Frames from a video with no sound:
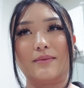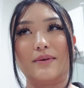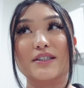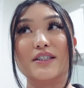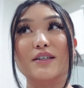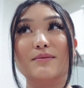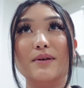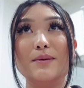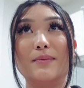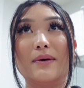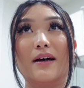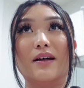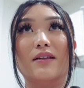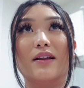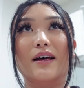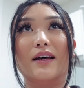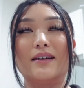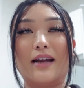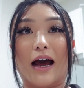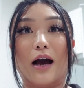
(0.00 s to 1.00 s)
It took me about
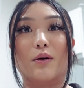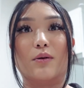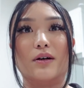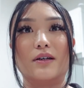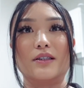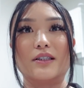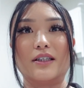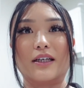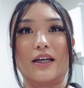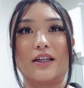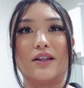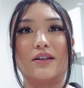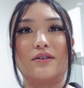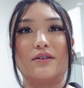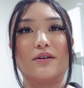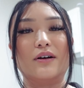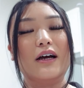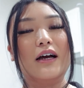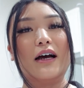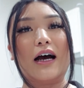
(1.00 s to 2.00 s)
an hour to get
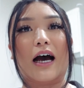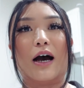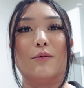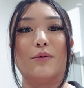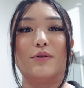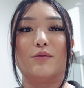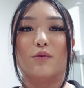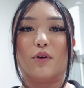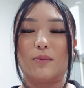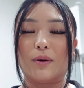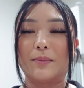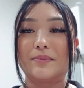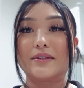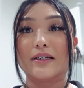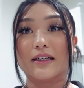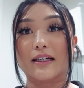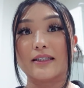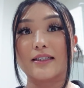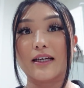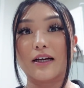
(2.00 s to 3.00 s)
through uh, with warm-ups
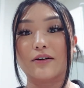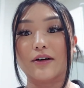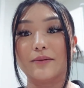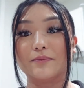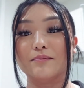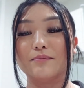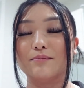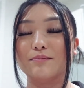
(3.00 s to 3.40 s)
and et cetera.